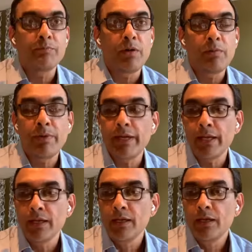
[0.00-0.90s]

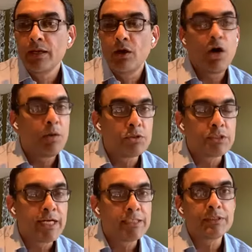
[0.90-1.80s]
probably
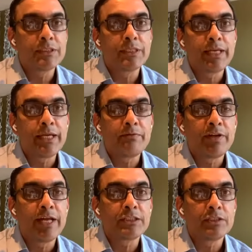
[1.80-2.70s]
almost as much as any
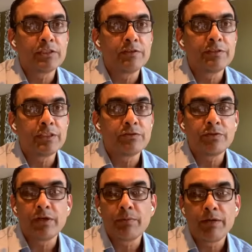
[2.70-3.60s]
financial services
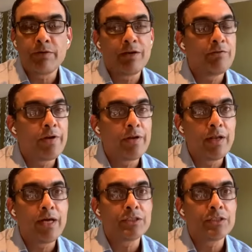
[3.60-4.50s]
firm, and we have a very
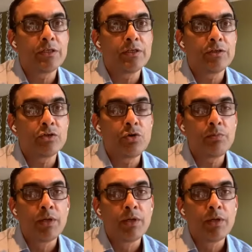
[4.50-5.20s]
large internal group.